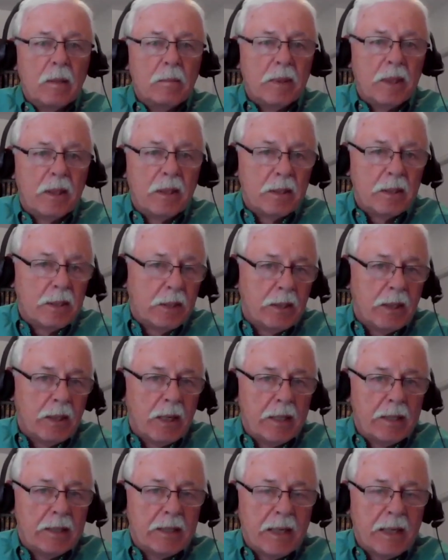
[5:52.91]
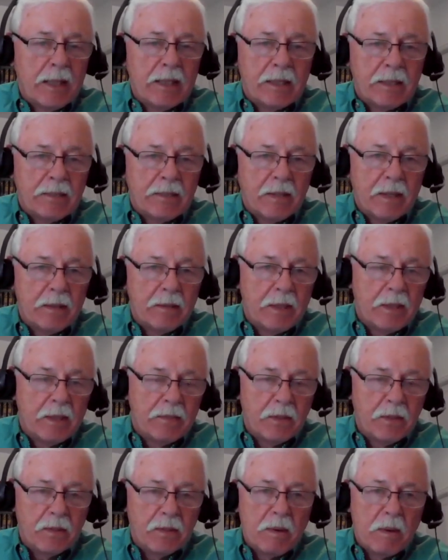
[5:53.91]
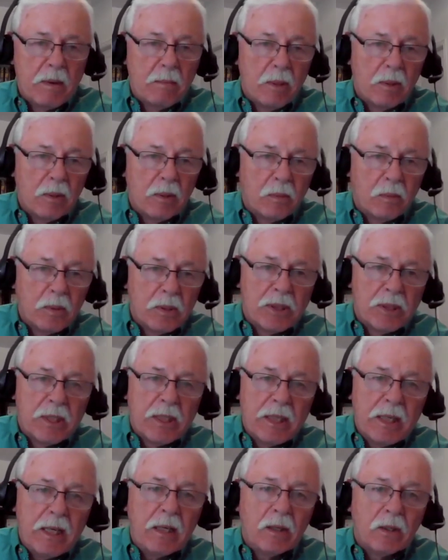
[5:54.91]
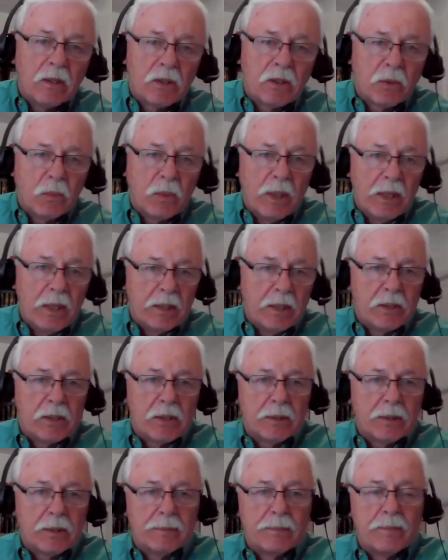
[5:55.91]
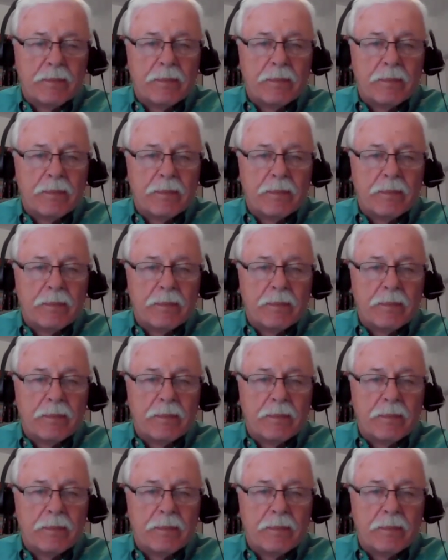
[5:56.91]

because the United States, if I if you remember, was the eagle's wings